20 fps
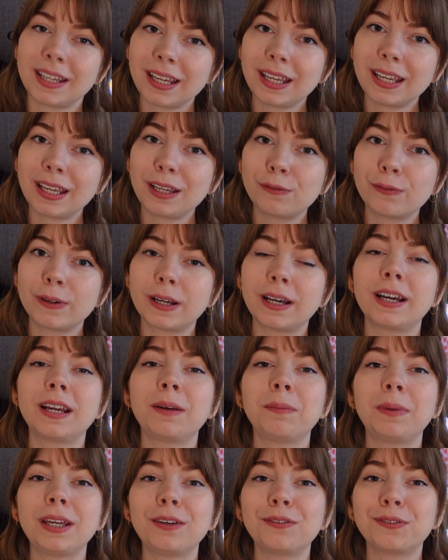Eve.
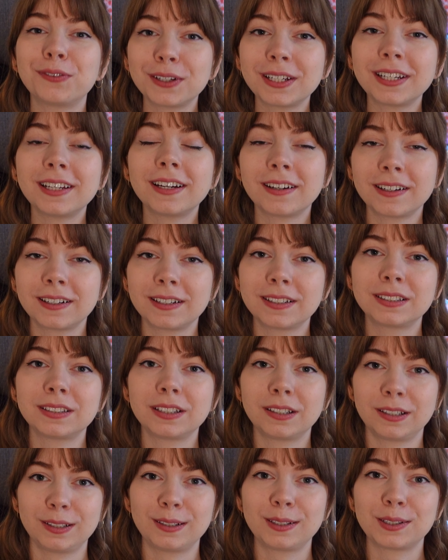I'm a 3D artist
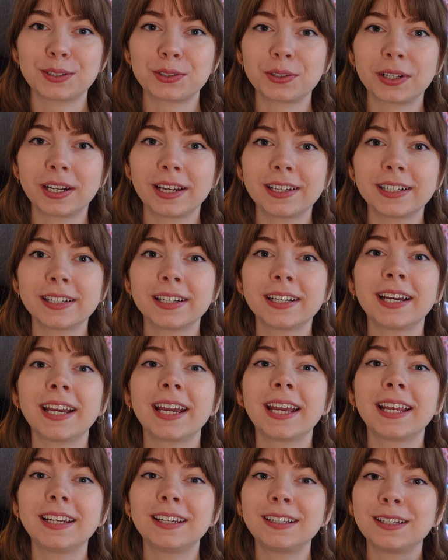and illustrator,
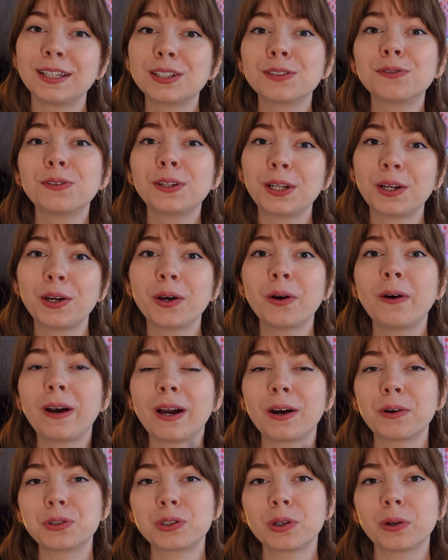and in this video
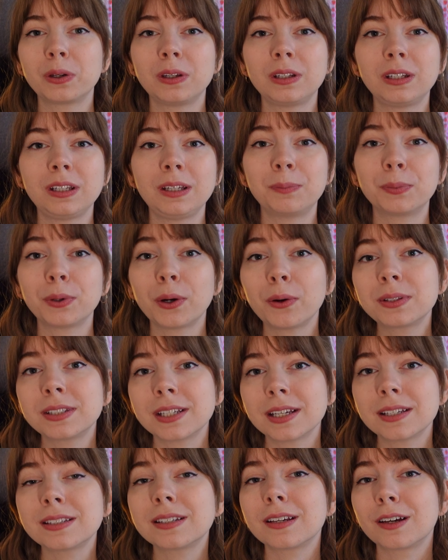I'll show you the
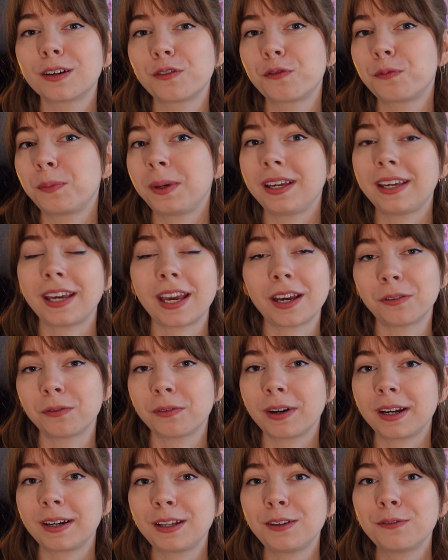process of me getting
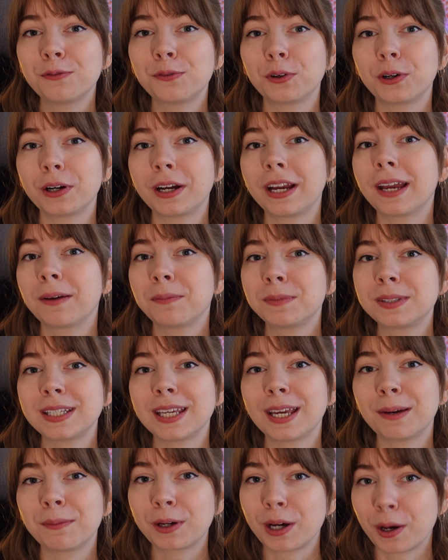ready for
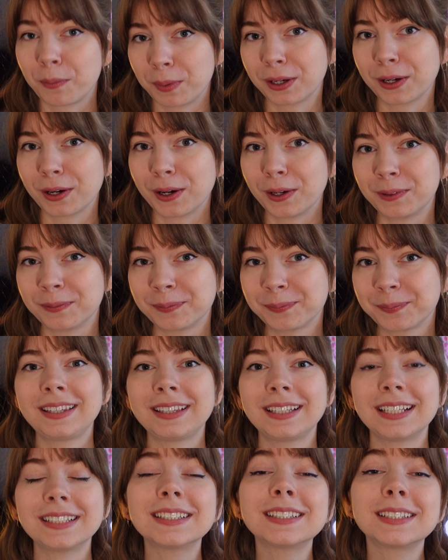MCM Comic Con.
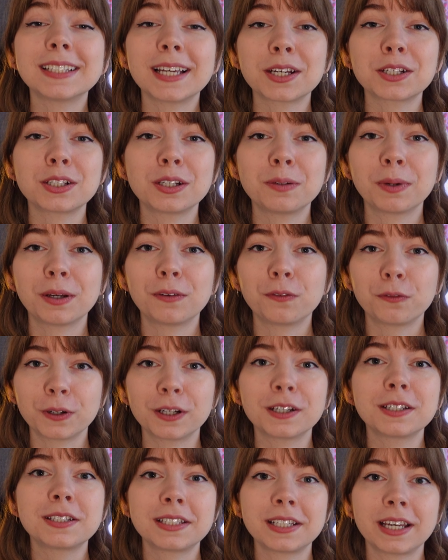This is actually my
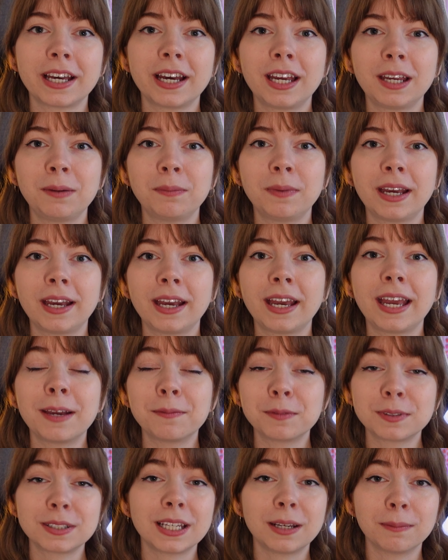first time at
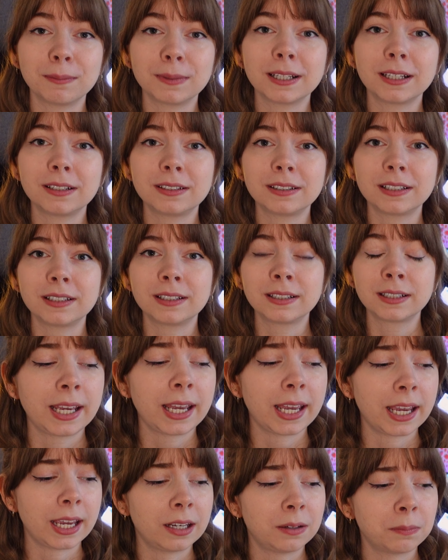MCM London
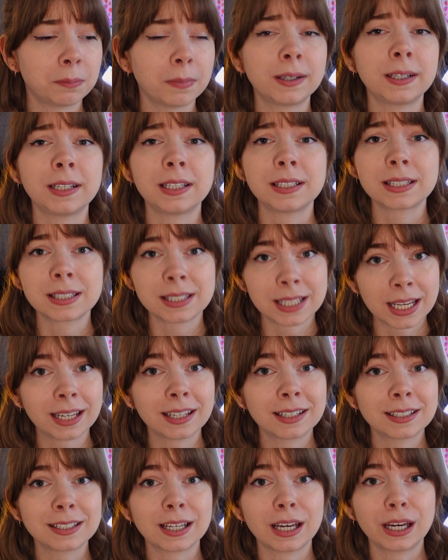and my
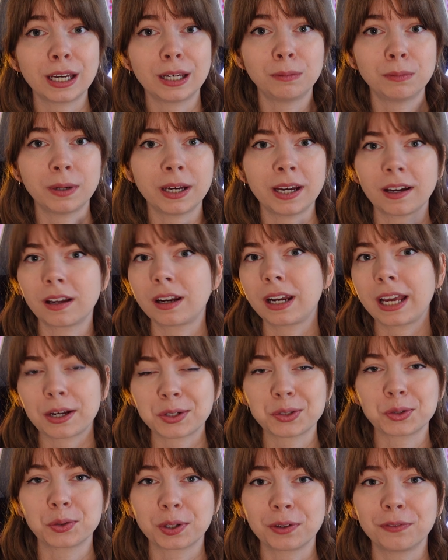second time at an
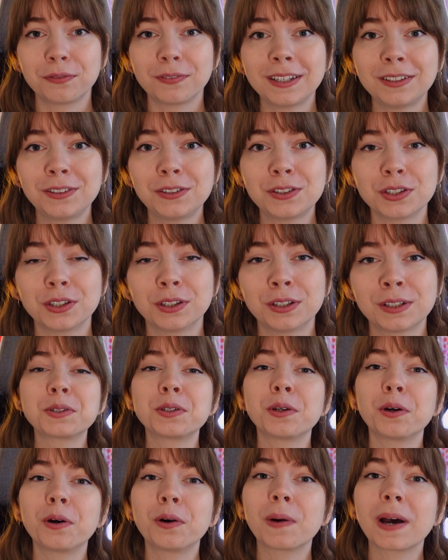actual convention,
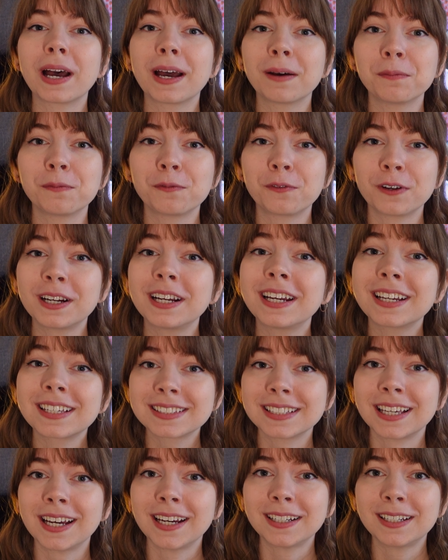so I'm very
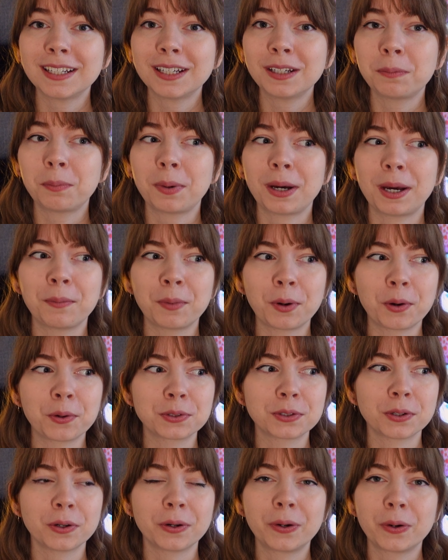excited, but I'm
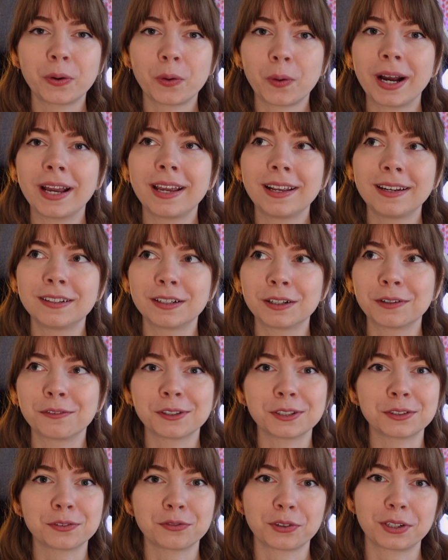also quite
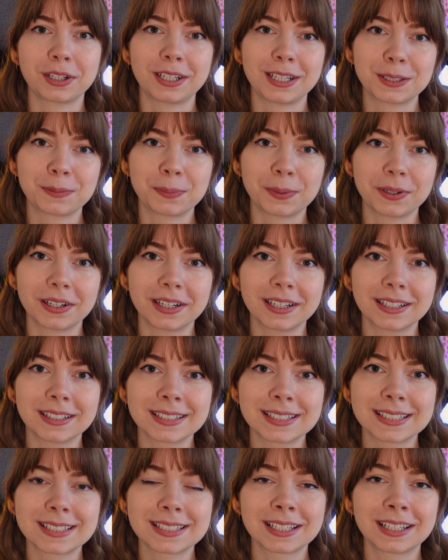nervous for the
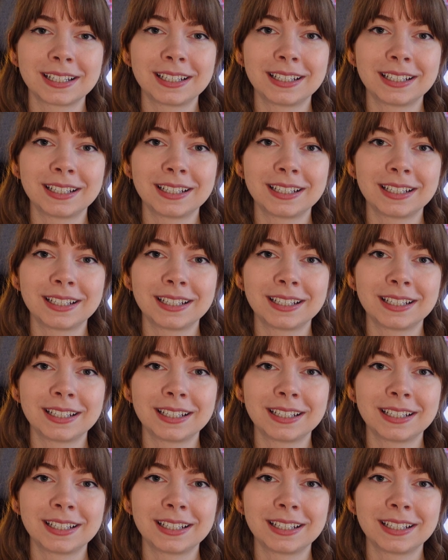experience.